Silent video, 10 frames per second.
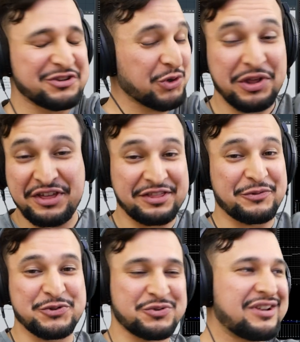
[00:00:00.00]
So I thought that
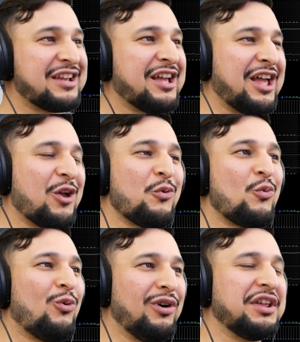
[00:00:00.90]
was
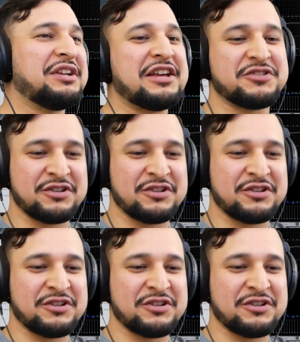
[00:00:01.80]
really nice,